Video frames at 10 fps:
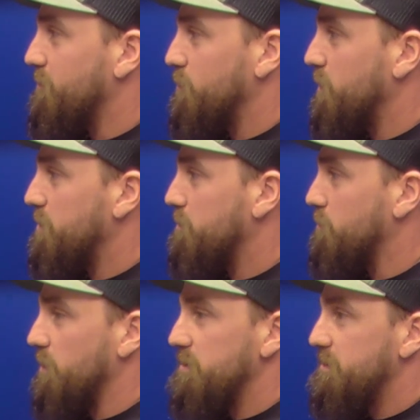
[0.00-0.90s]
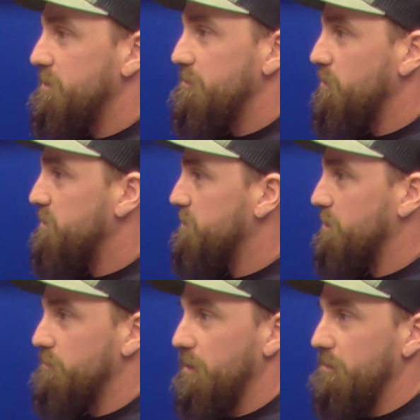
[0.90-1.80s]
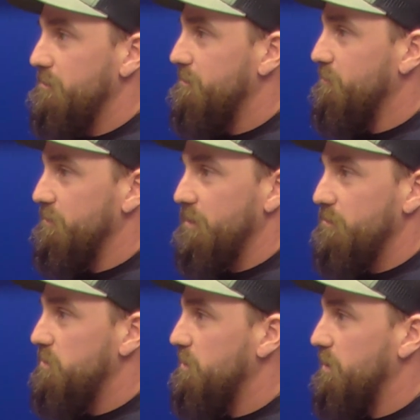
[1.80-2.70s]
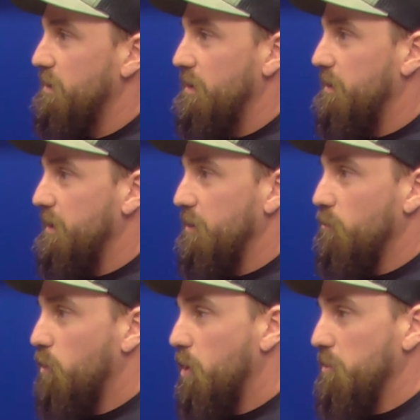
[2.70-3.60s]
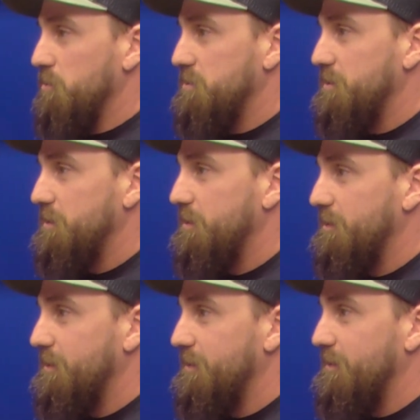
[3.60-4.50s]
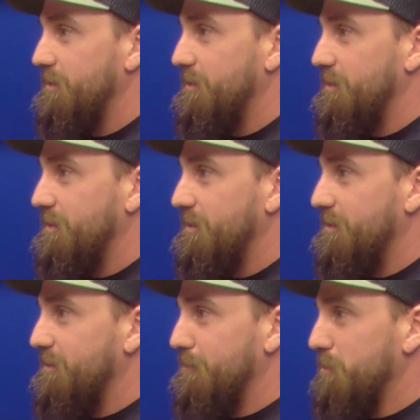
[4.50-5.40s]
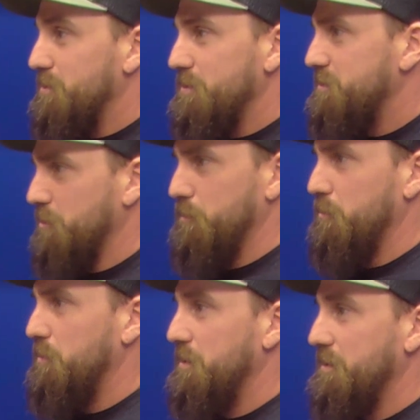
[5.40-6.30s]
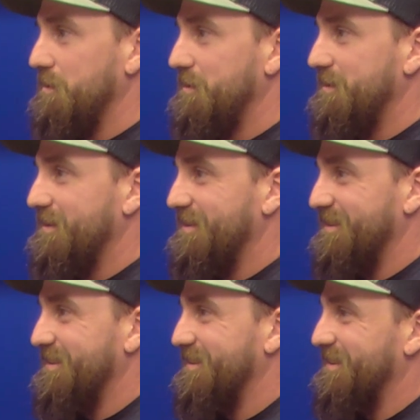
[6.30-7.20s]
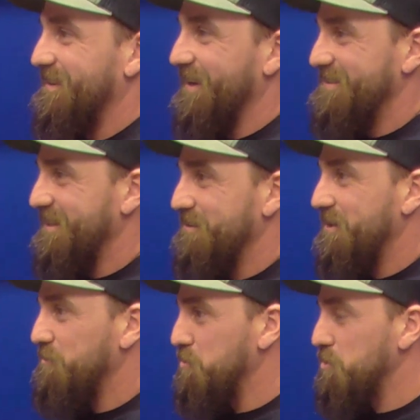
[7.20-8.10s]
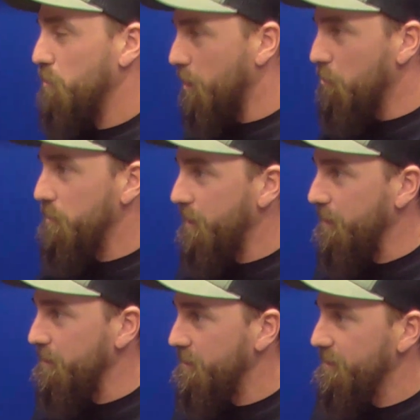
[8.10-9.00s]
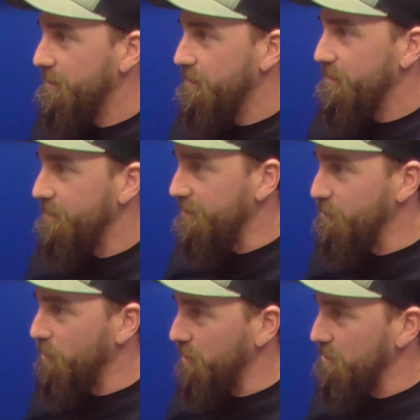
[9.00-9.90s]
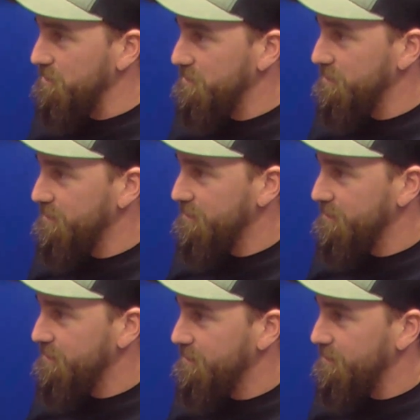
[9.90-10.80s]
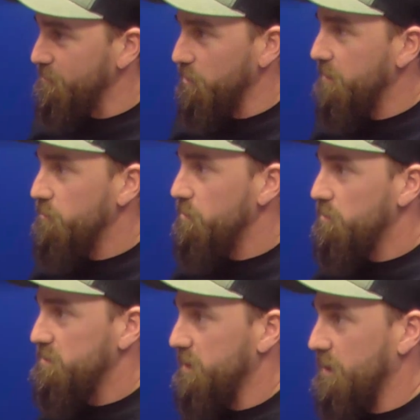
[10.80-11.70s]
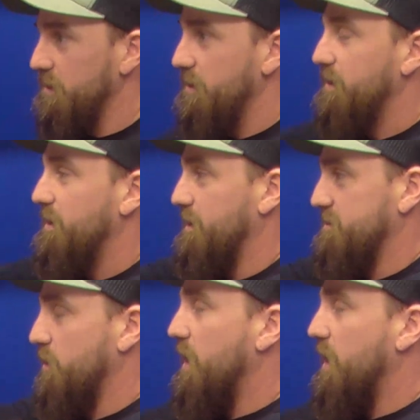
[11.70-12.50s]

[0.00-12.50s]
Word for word: We wake up rested. We sleep like we've never slept. It works, mm-hmm. which is super weird. Yeah, that's how God. When you obey, it works, whatever it looks like and